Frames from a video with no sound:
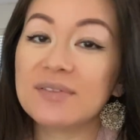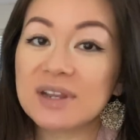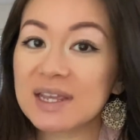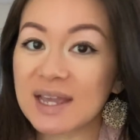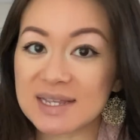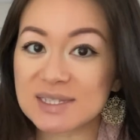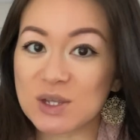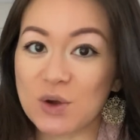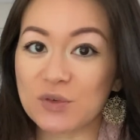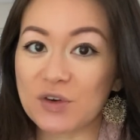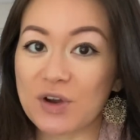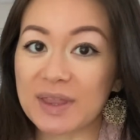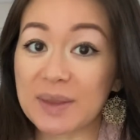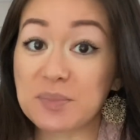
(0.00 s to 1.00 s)
any guests
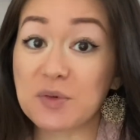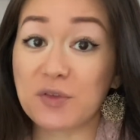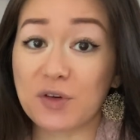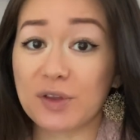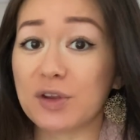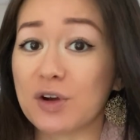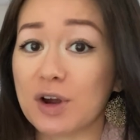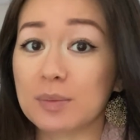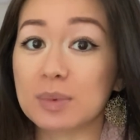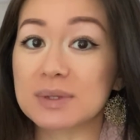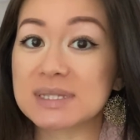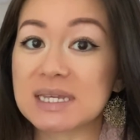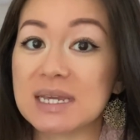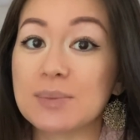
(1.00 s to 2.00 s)
over and they prefer the
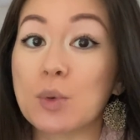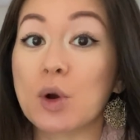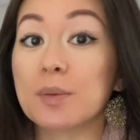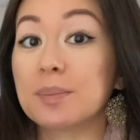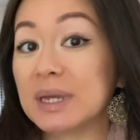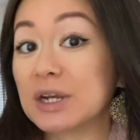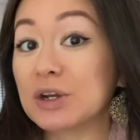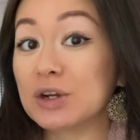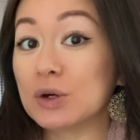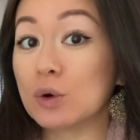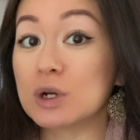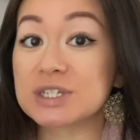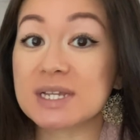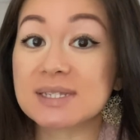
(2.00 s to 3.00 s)
herbal tea more bitter
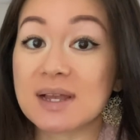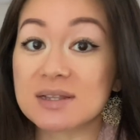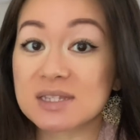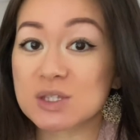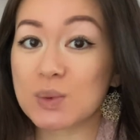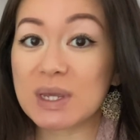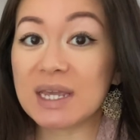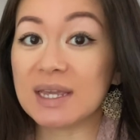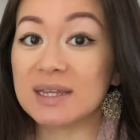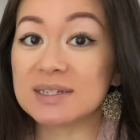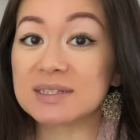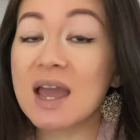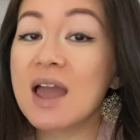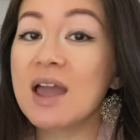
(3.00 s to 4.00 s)
or just
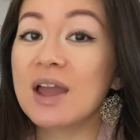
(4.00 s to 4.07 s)
unsweetened,